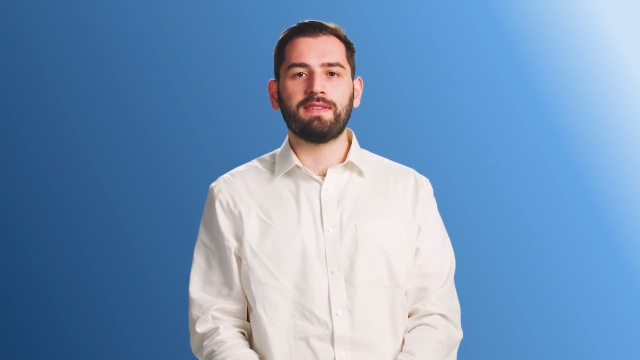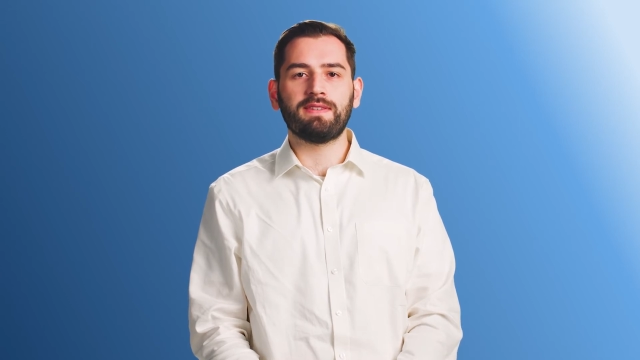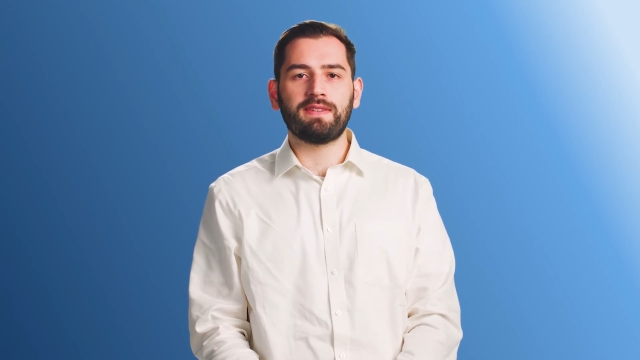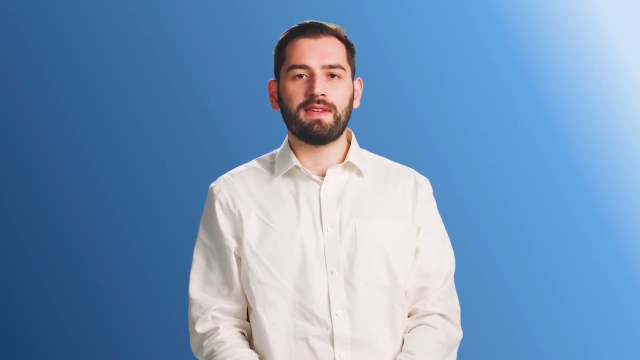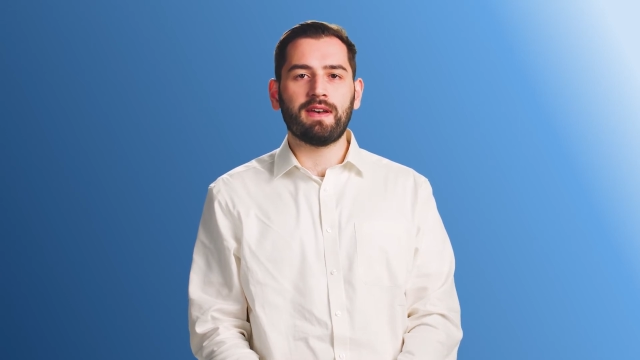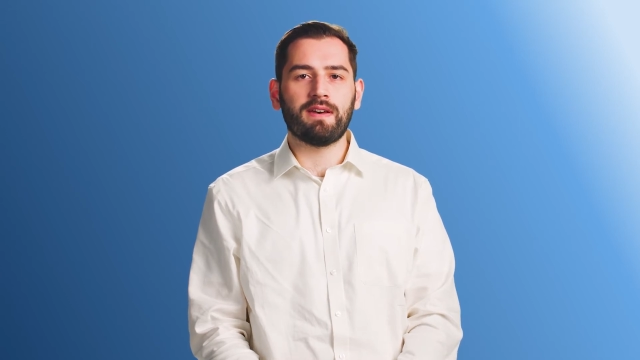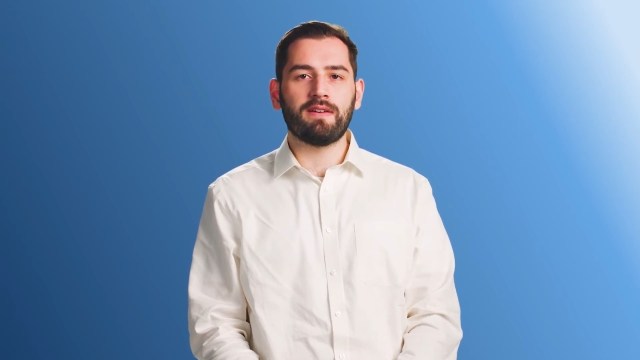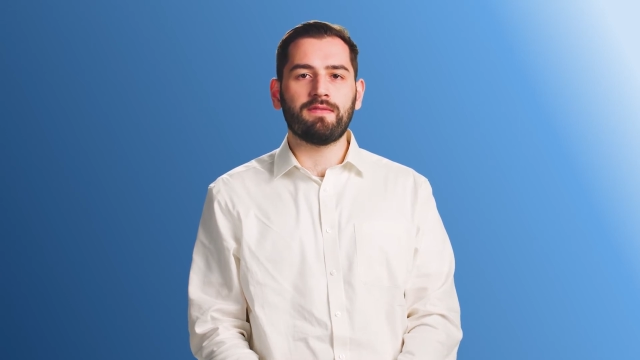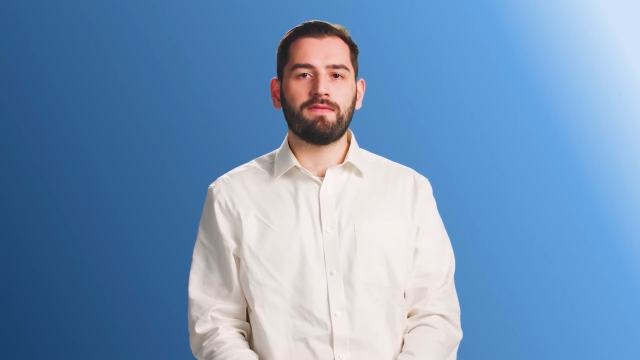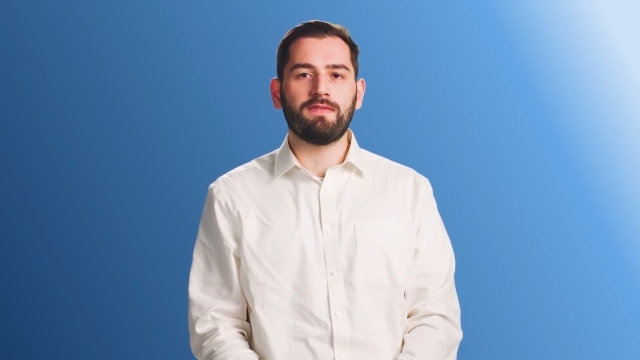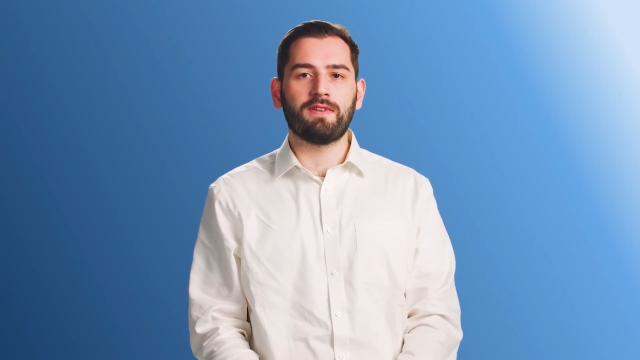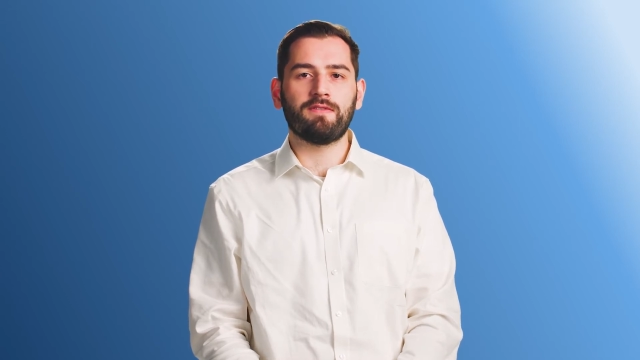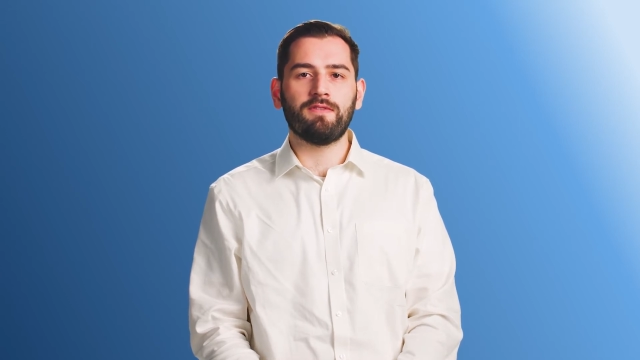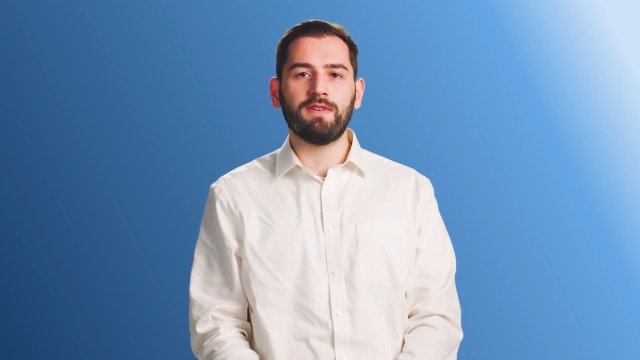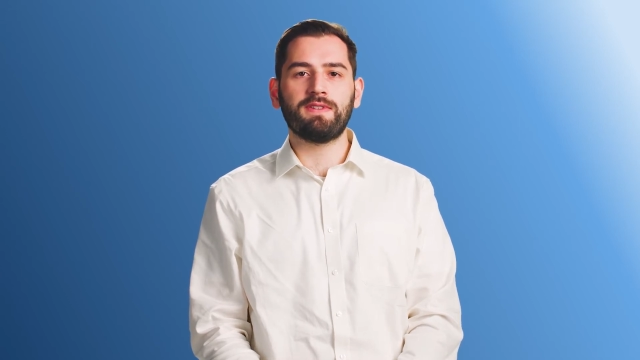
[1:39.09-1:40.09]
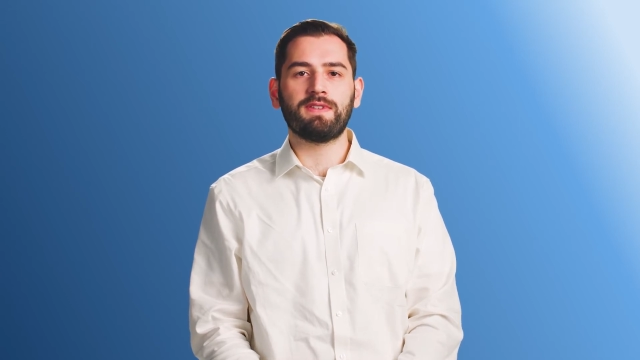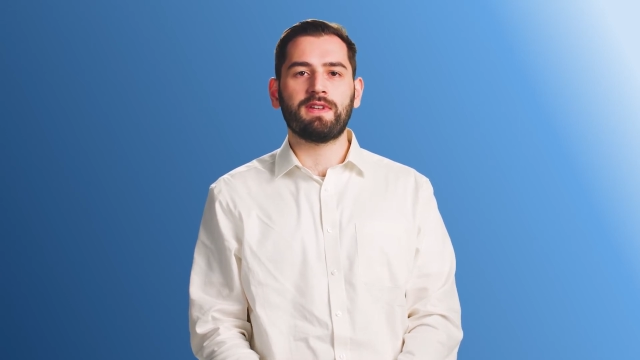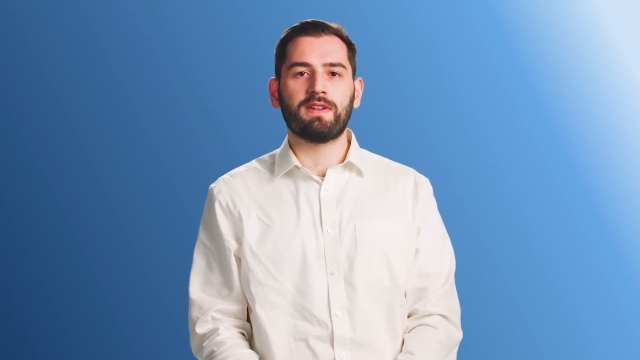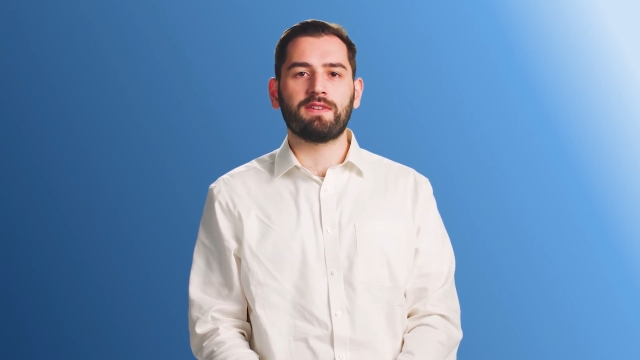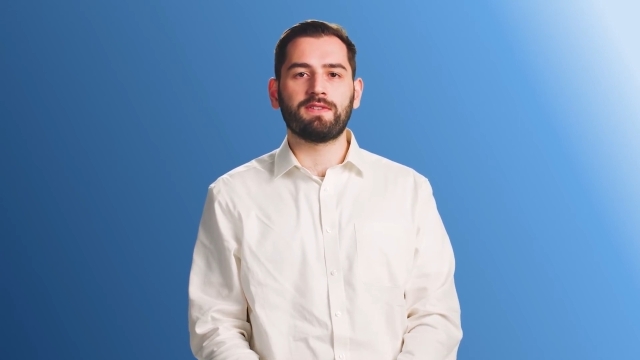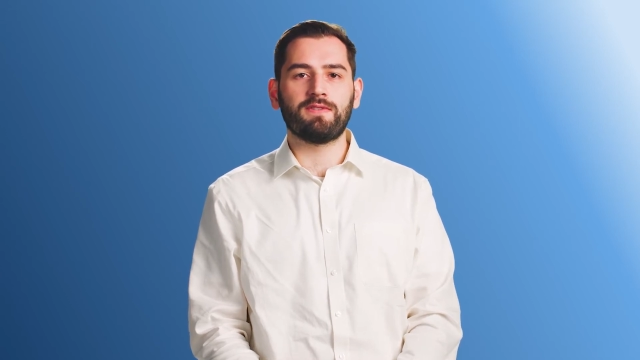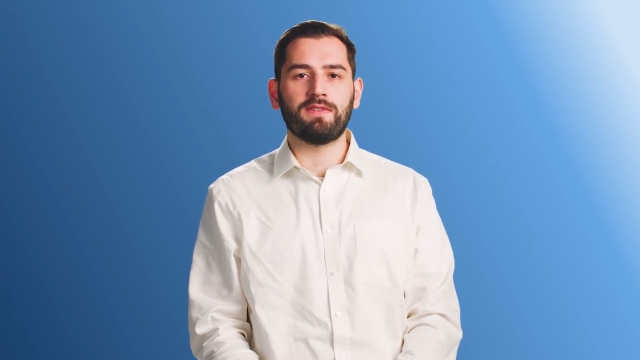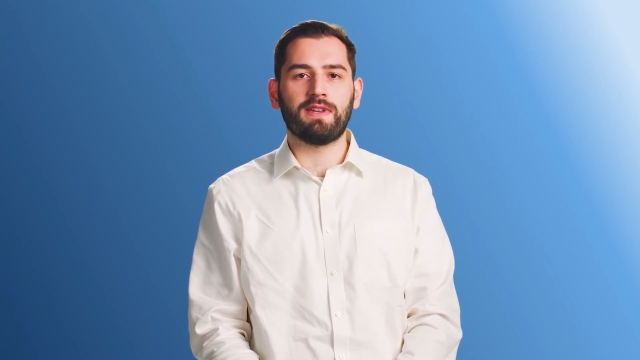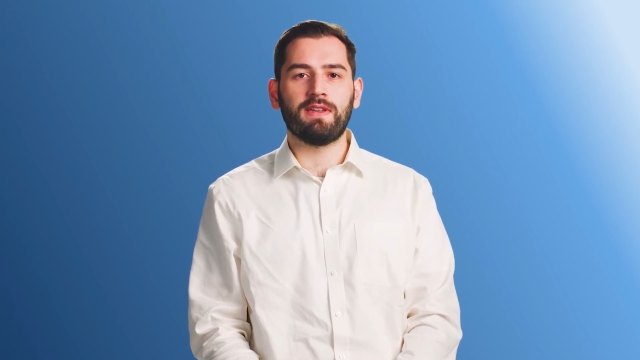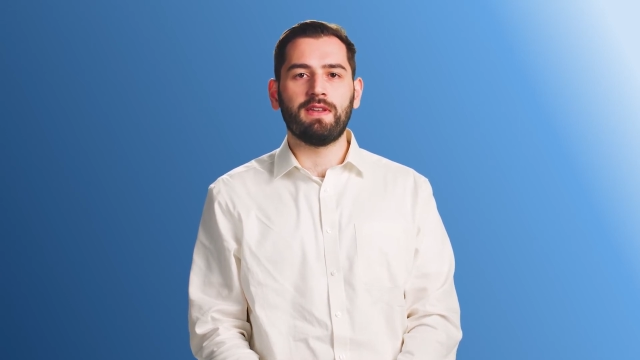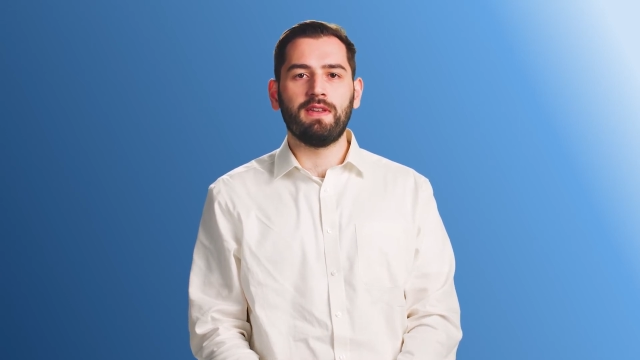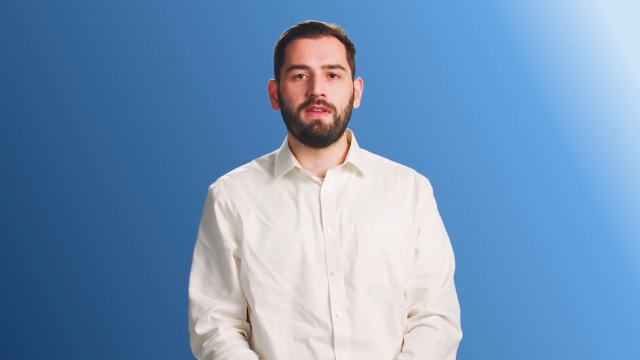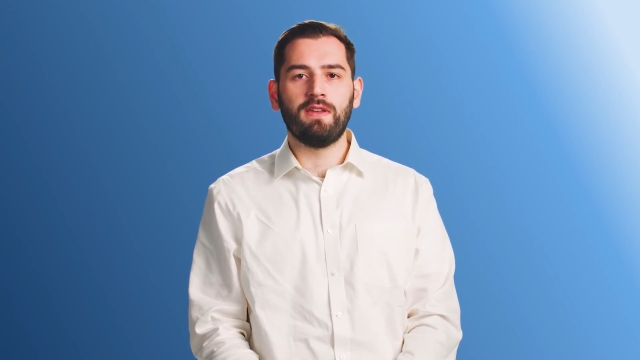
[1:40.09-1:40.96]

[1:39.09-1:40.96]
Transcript: staff across the country